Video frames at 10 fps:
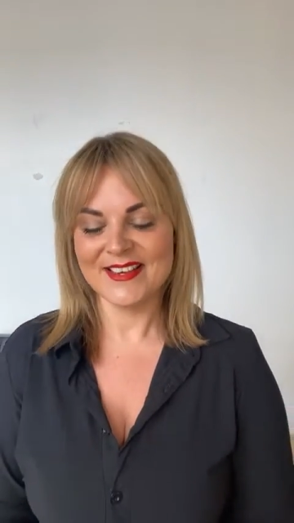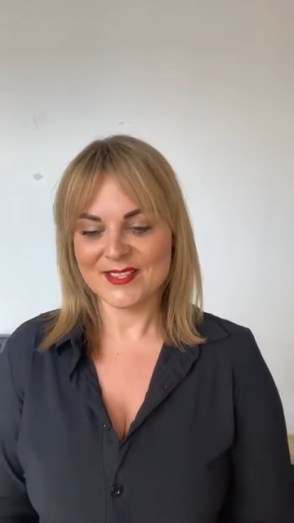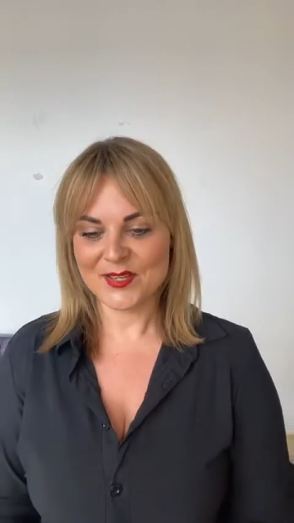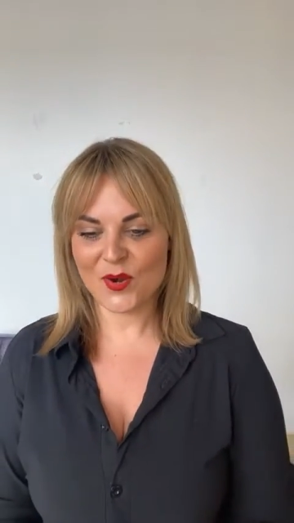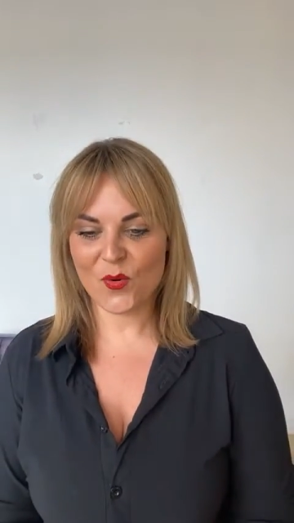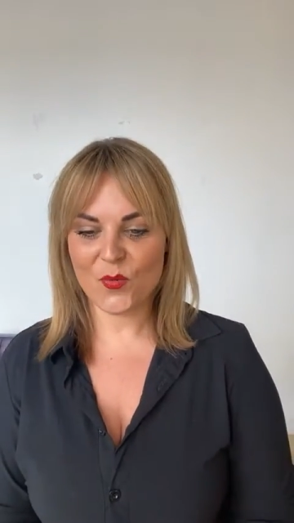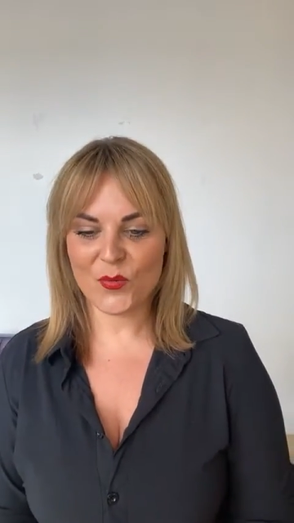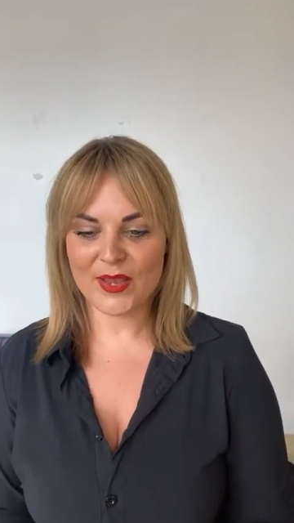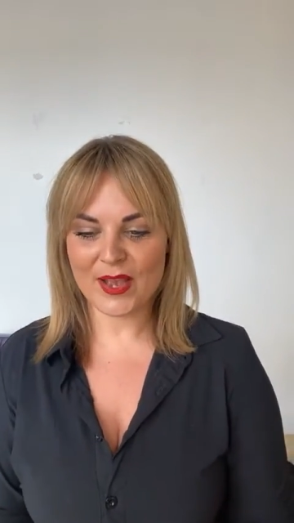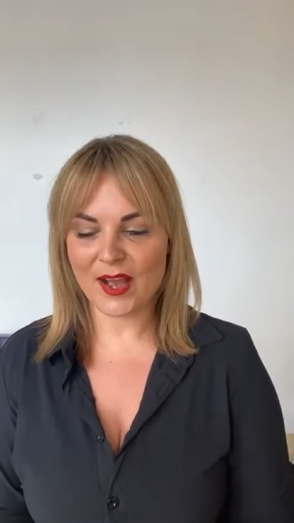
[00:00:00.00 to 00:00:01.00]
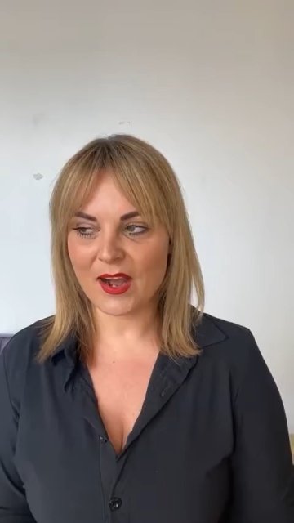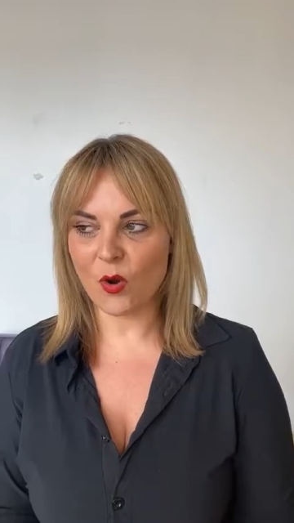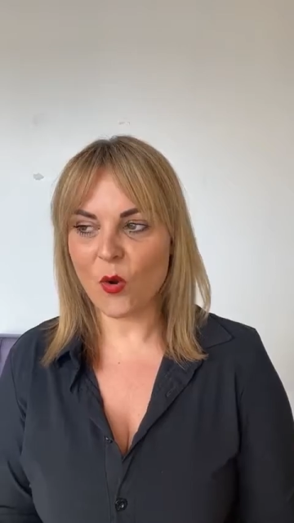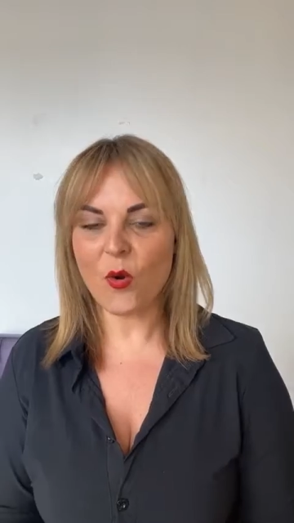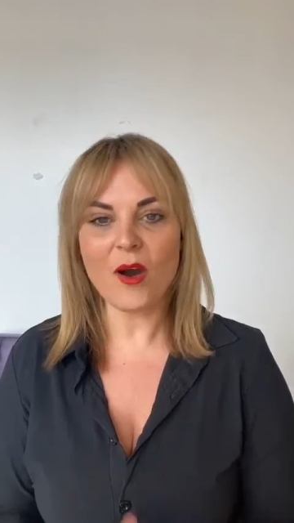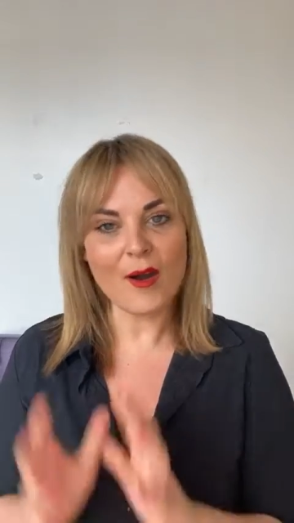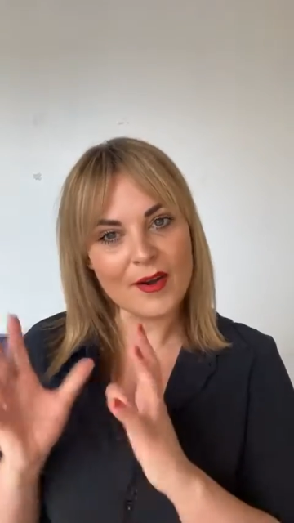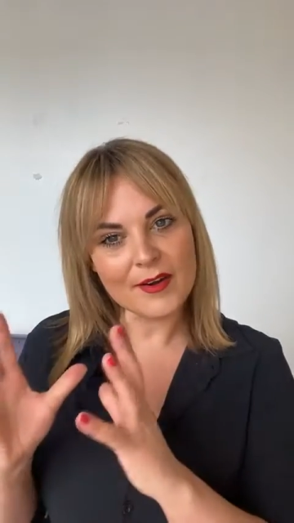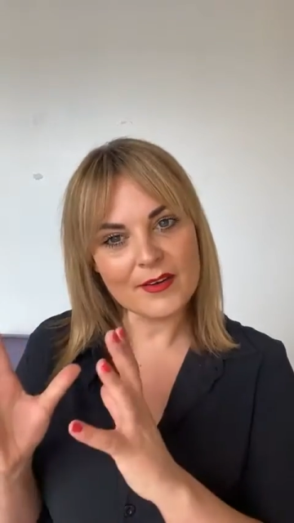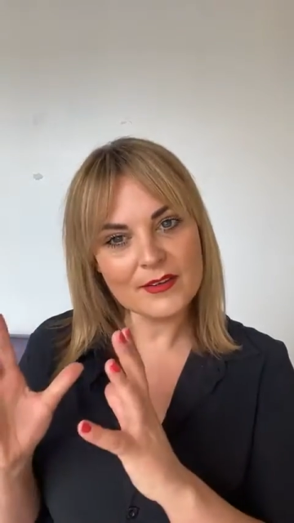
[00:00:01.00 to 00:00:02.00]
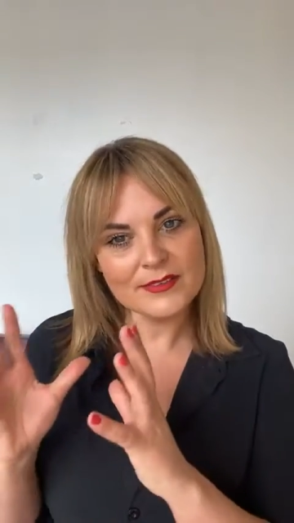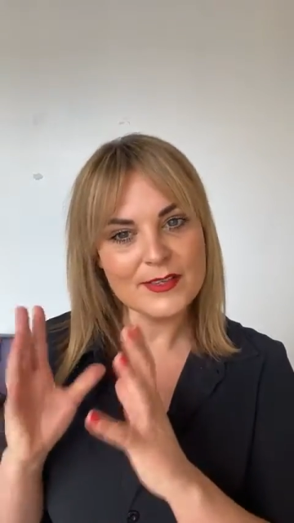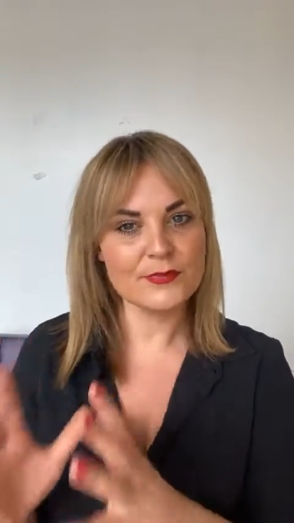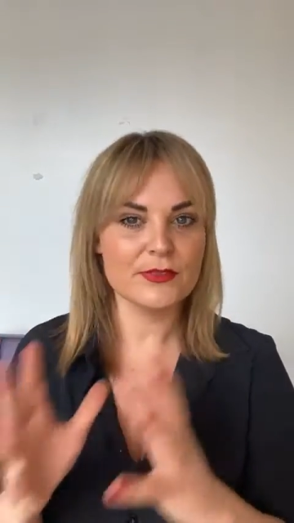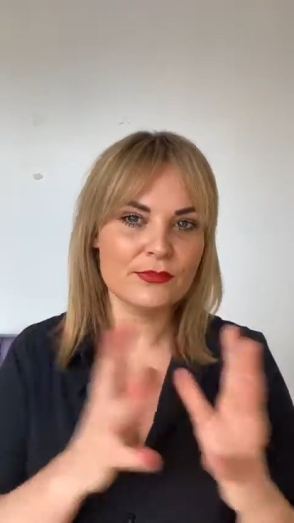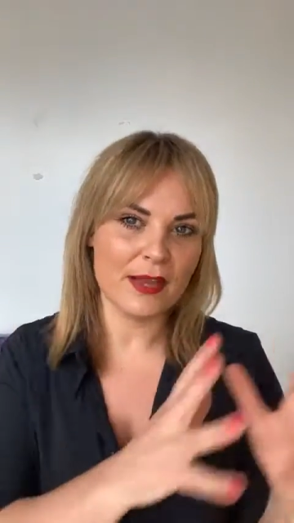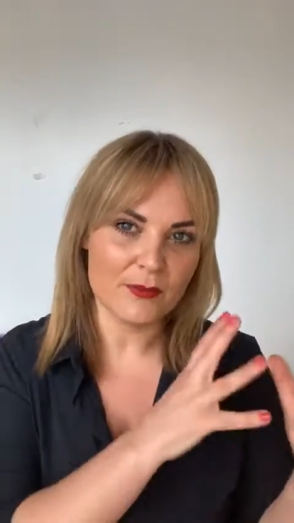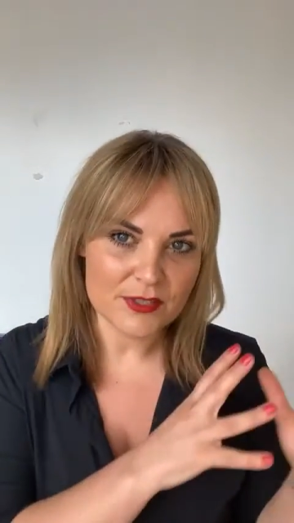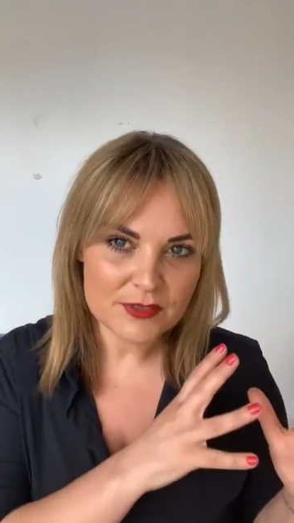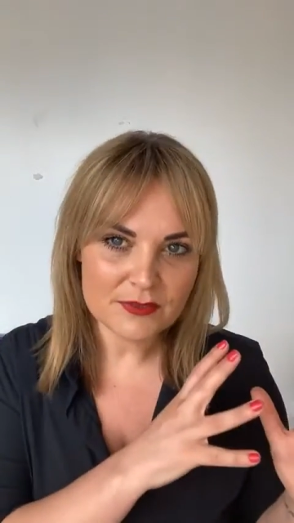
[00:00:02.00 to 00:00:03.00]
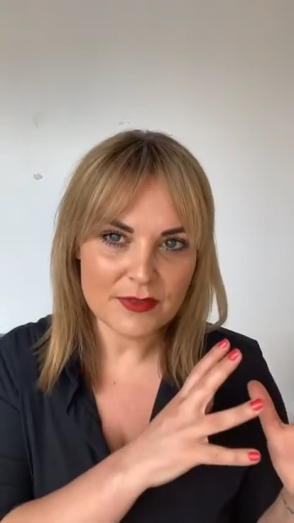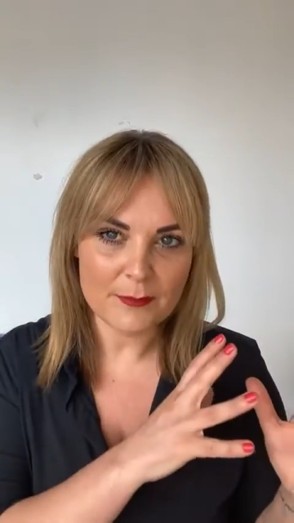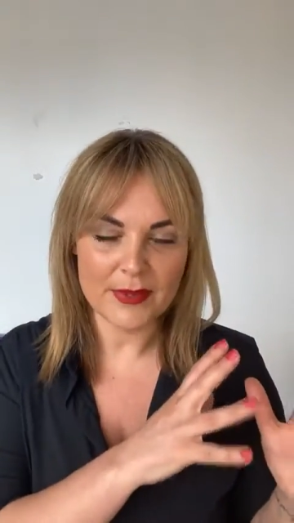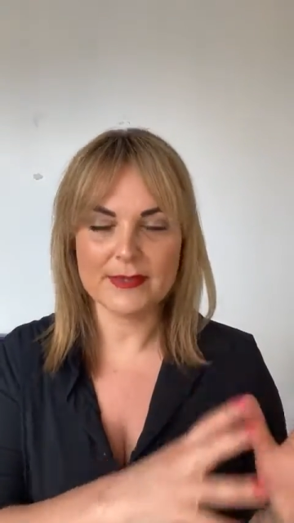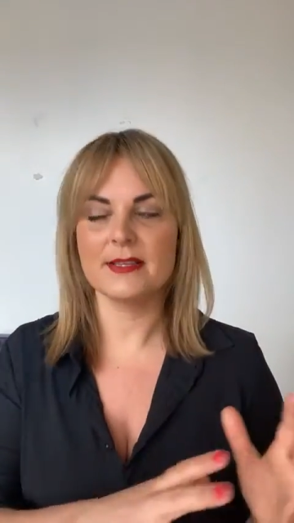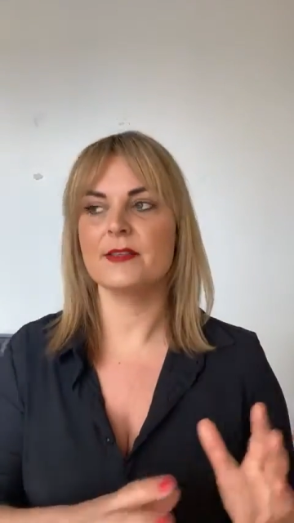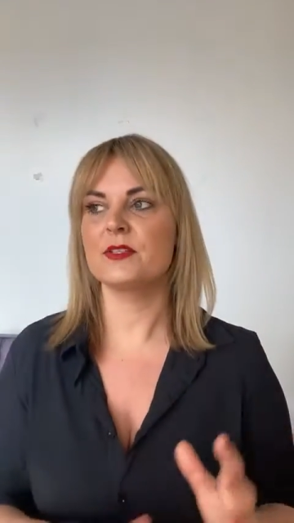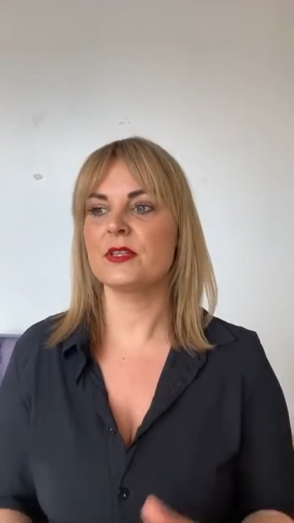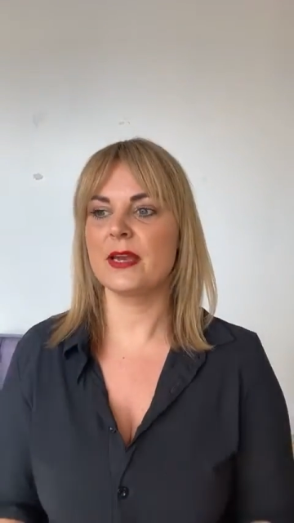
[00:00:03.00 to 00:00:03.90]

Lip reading: So we all are different flowers, that makes sense.